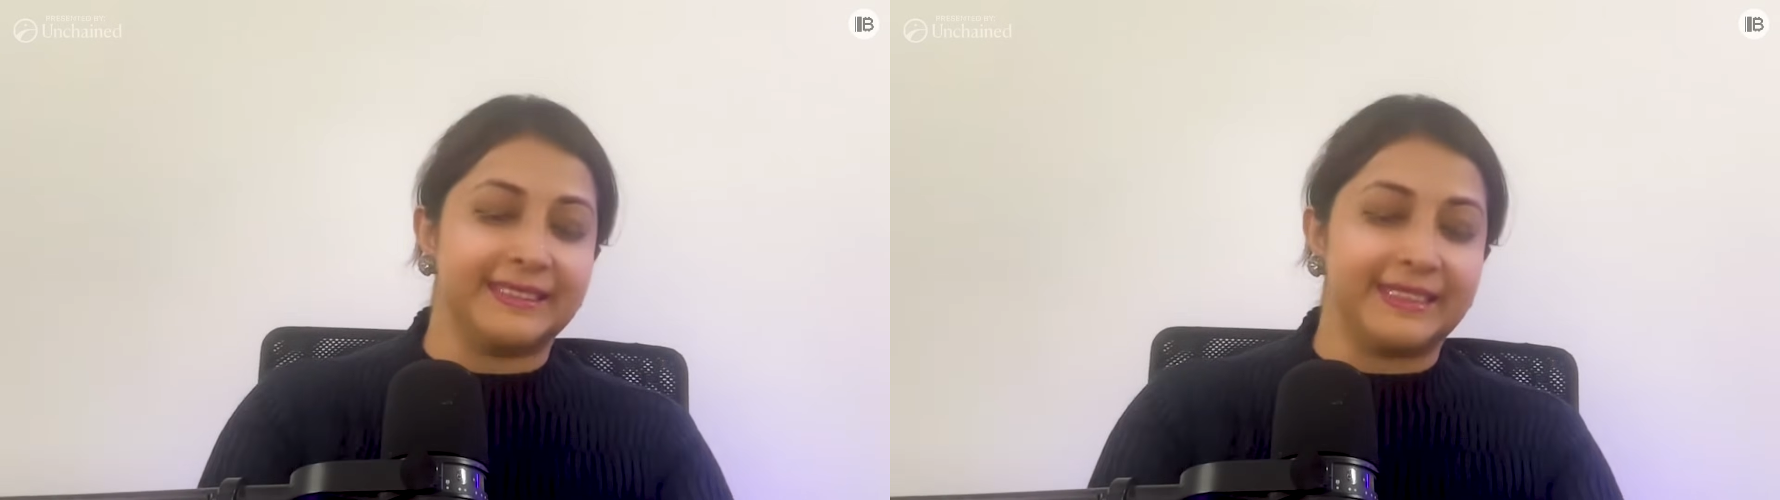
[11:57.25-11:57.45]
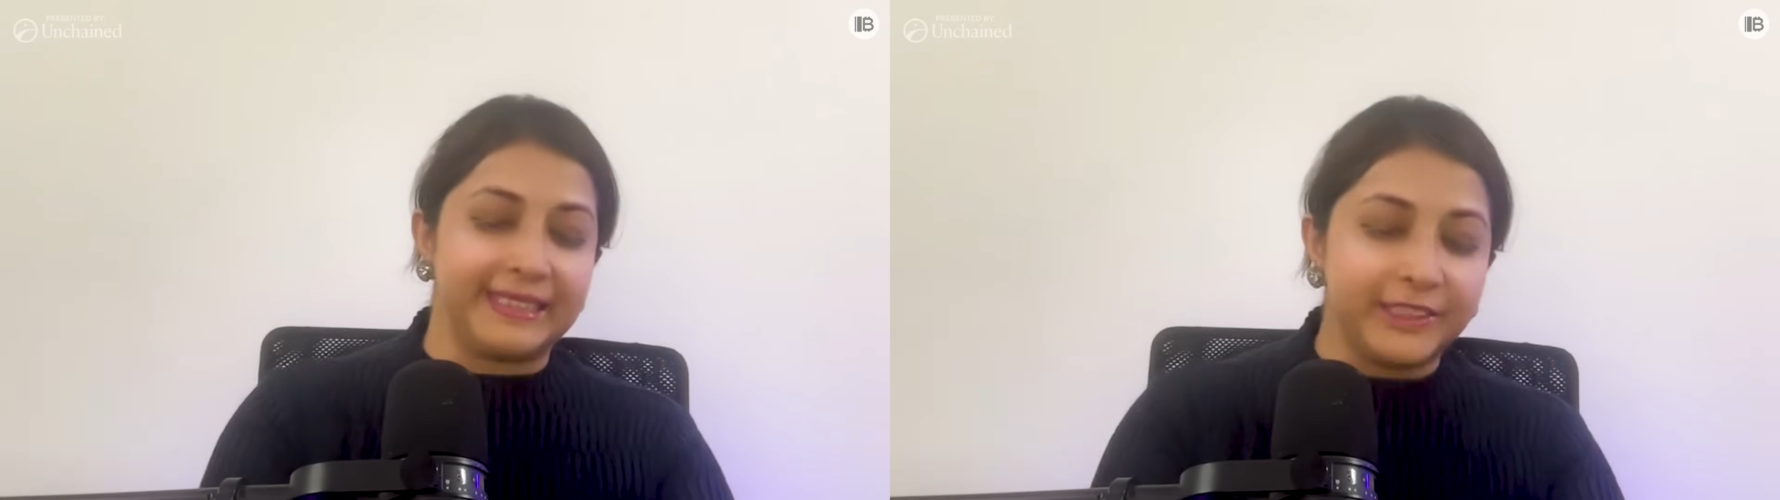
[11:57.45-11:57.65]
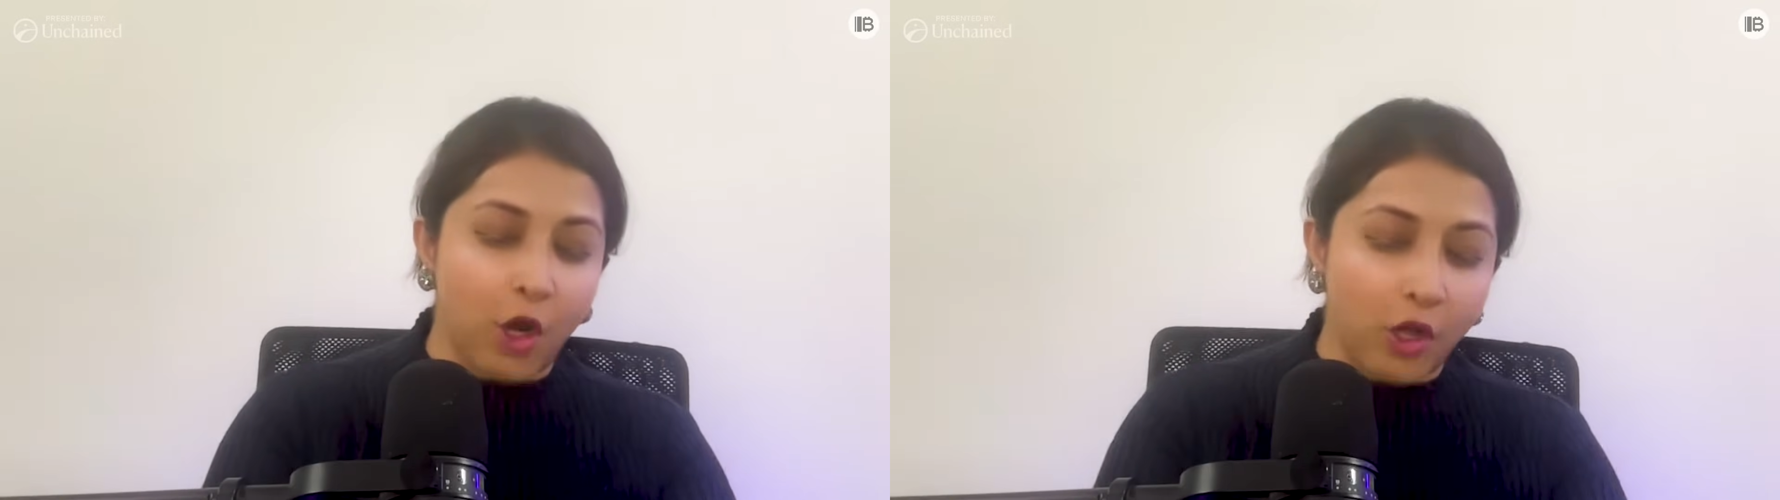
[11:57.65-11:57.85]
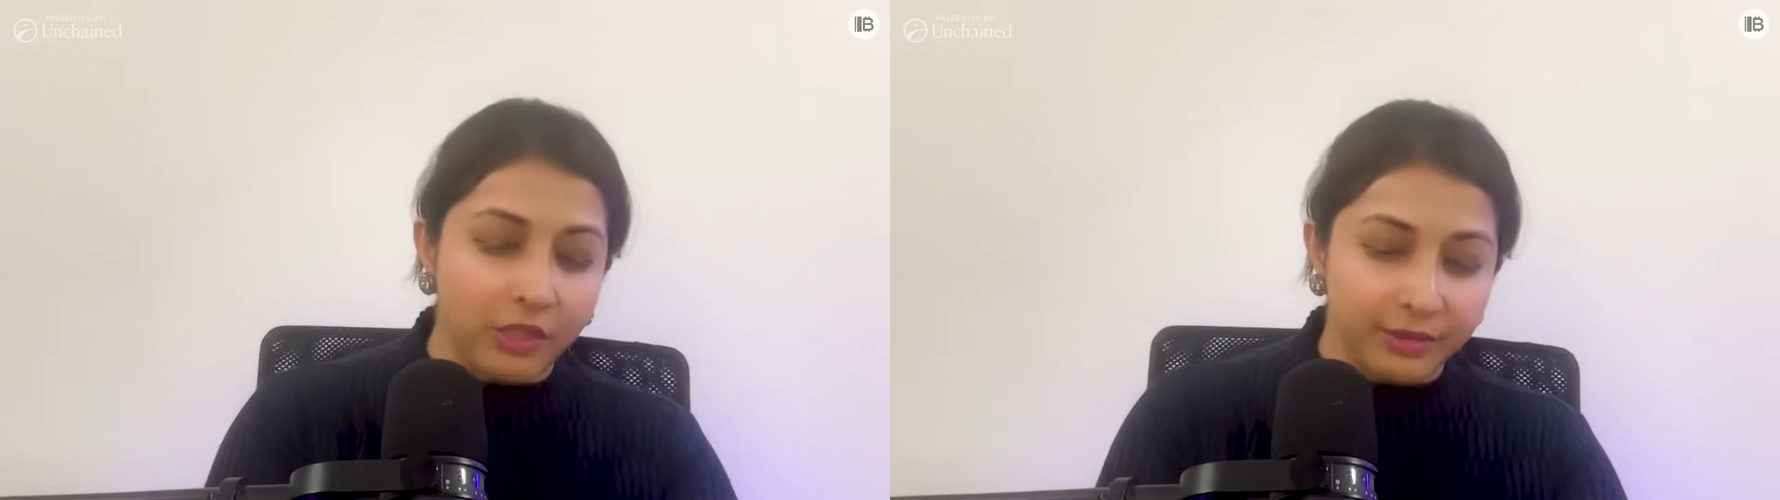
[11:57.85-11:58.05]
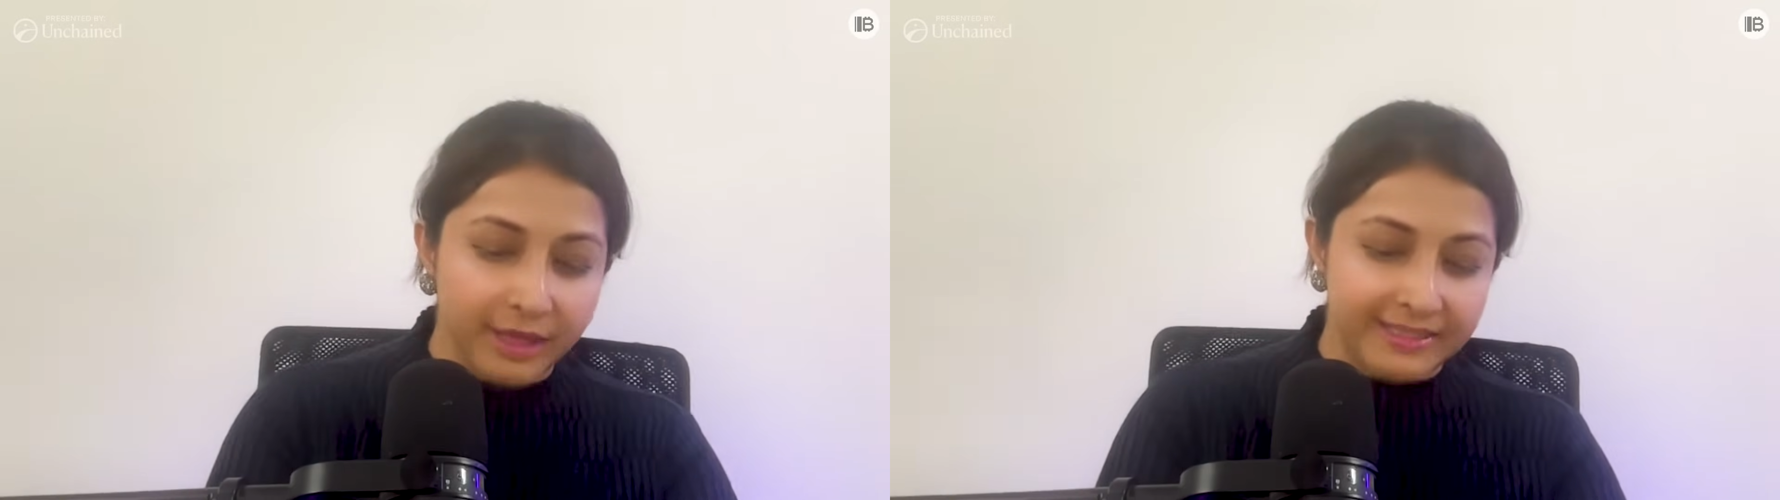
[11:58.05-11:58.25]

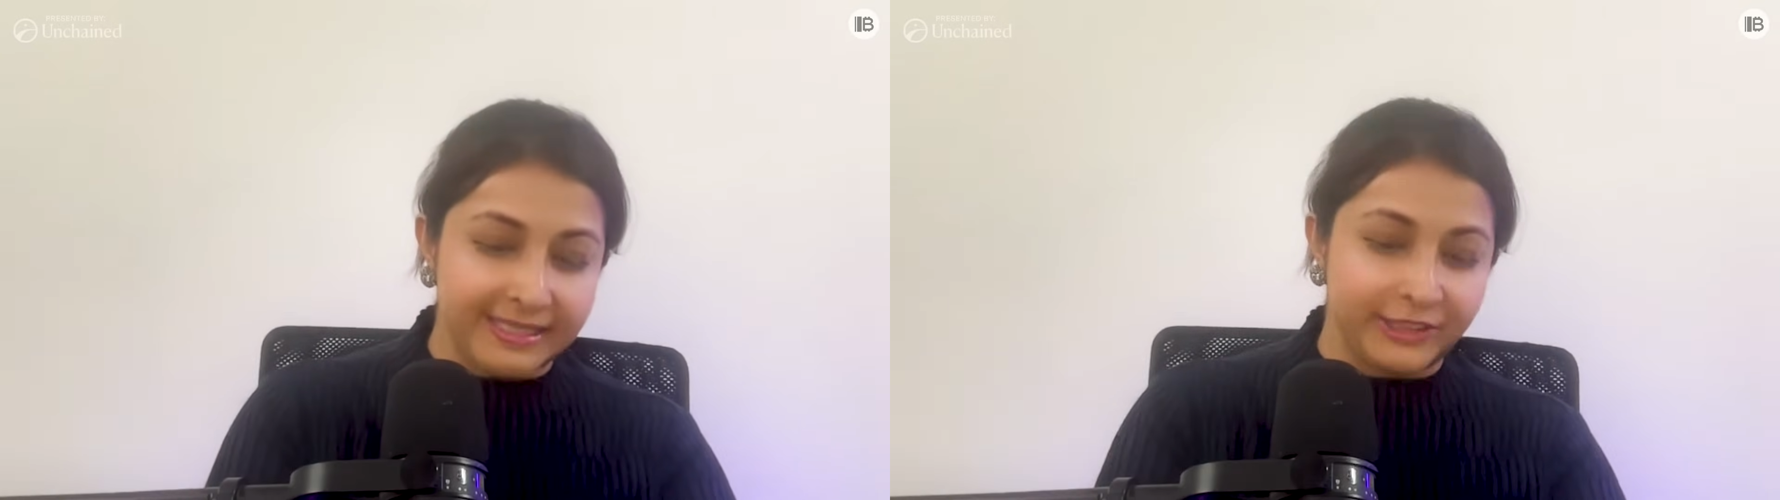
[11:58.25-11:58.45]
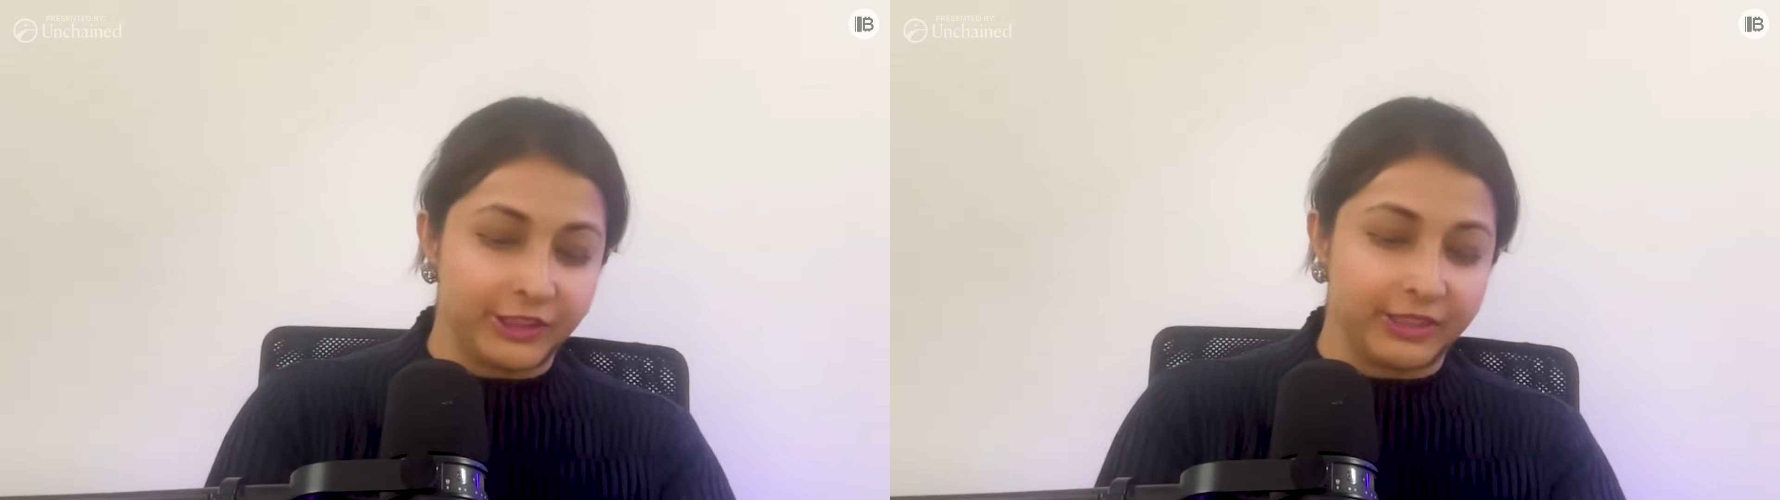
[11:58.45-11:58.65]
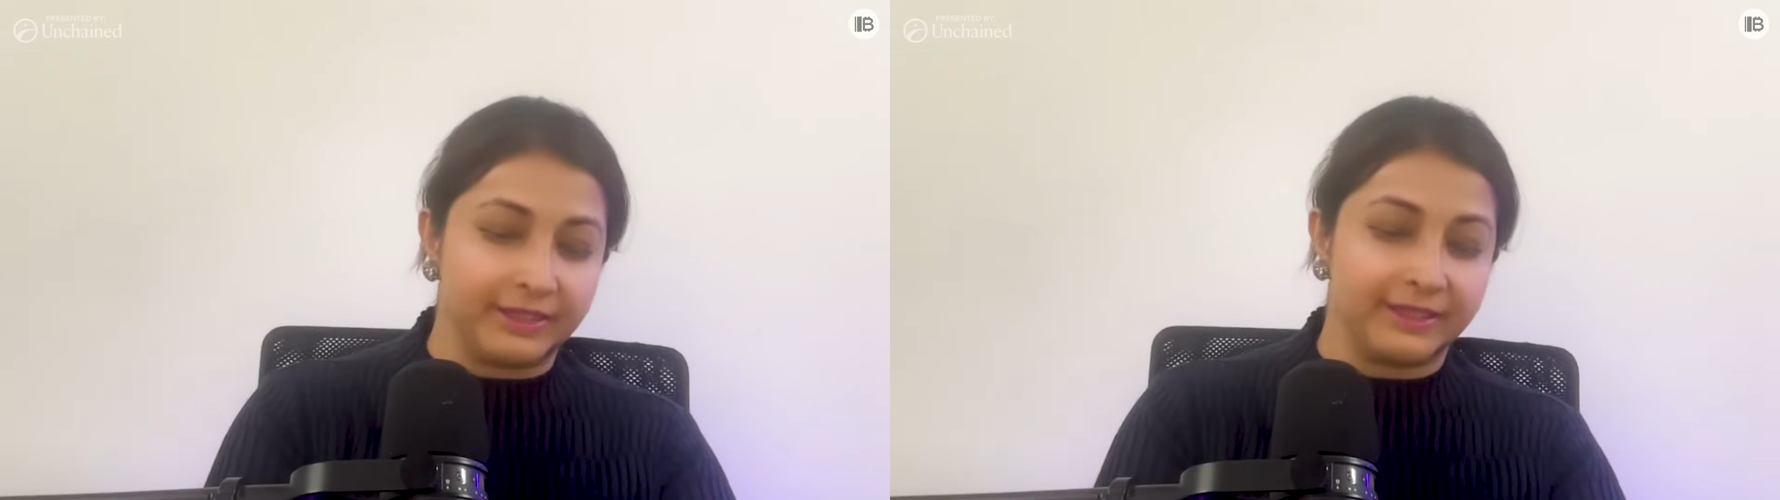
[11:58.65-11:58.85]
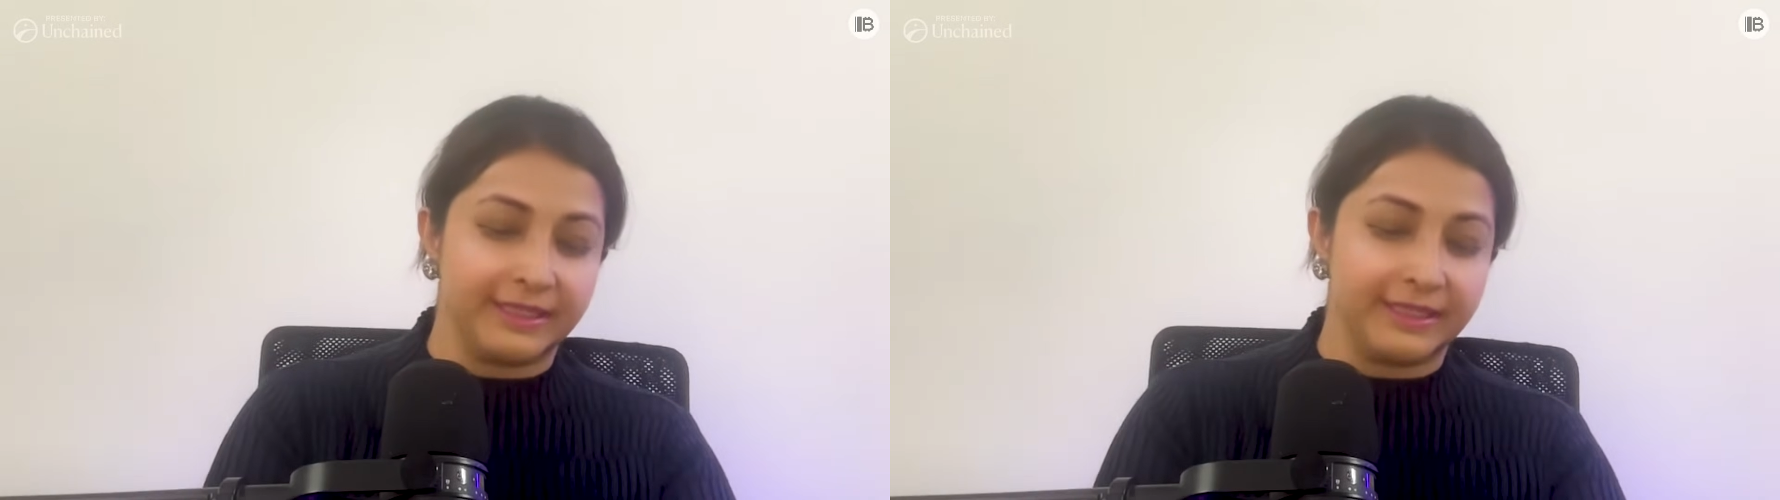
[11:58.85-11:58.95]
de-dollarization